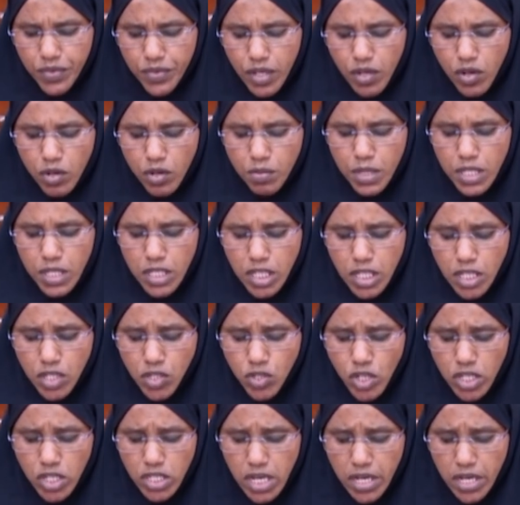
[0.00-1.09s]
the committee
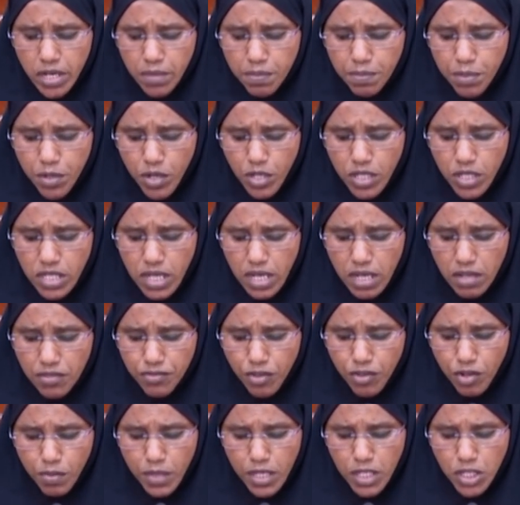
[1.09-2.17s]
sought the reports and
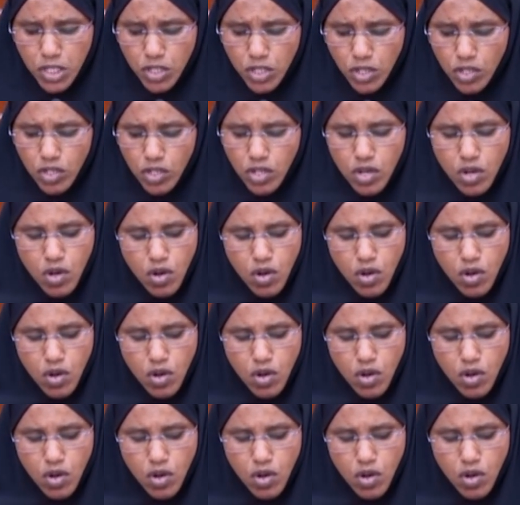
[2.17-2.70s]
information